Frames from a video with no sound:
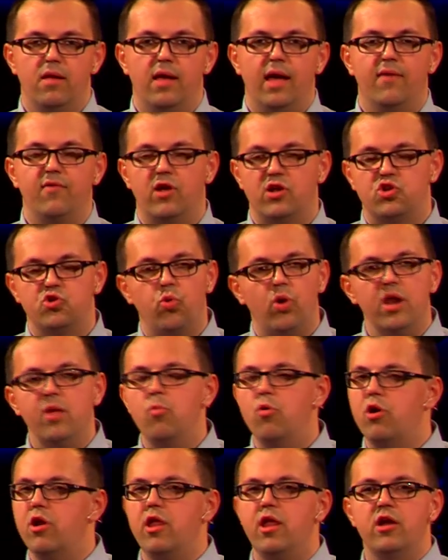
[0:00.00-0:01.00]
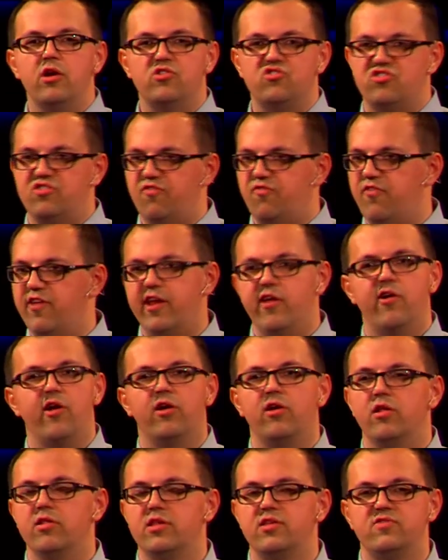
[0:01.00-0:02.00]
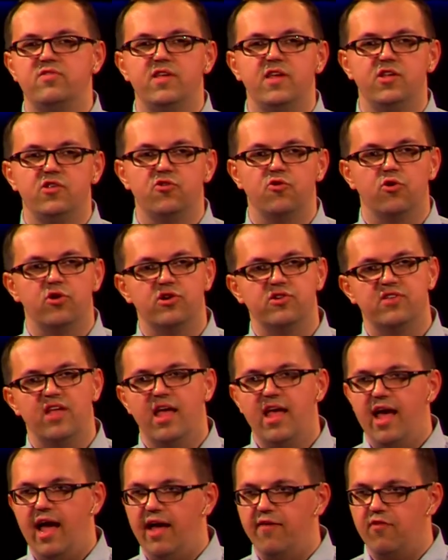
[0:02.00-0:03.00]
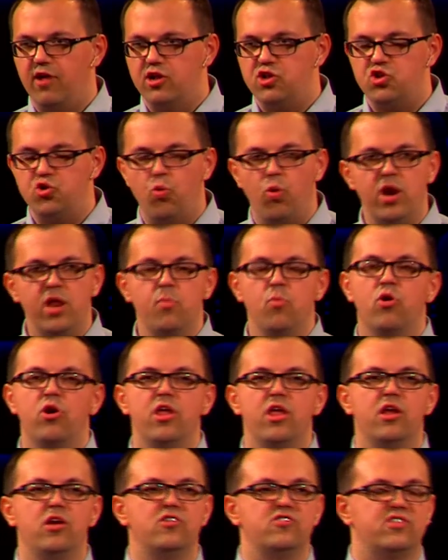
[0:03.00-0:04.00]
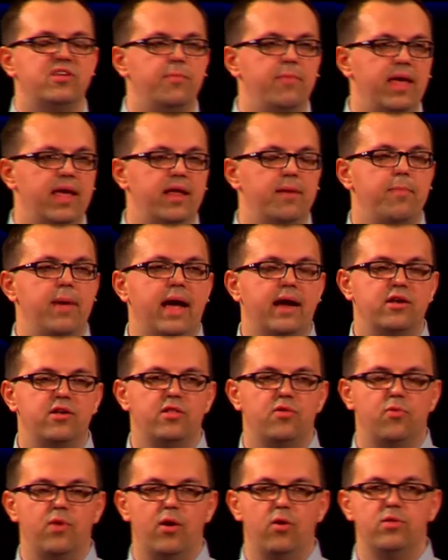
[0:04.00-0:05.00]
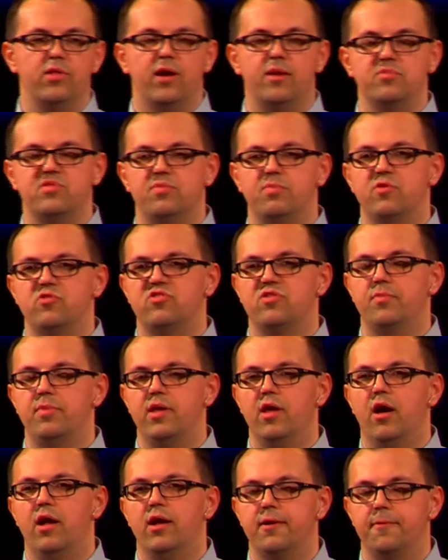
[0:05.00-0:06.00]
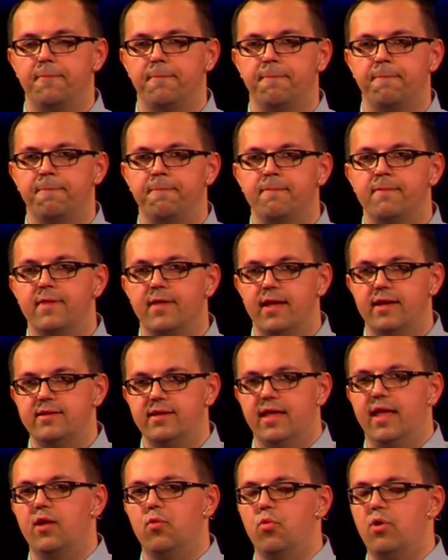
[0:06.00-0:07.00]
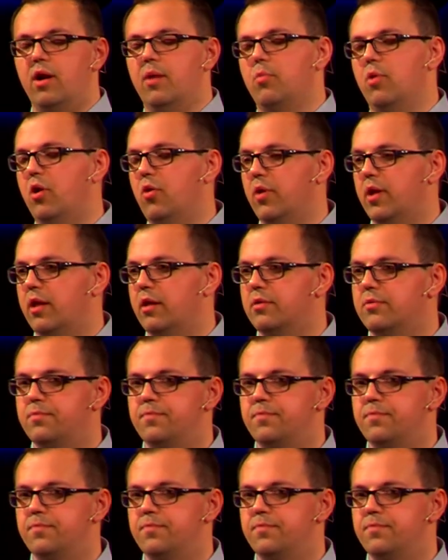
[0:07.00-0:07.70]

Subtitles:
I've got 20 more years to figure out all these detours. I've got 20 more years to make it back to the road that I'm supposed to be on and to get where I'm going.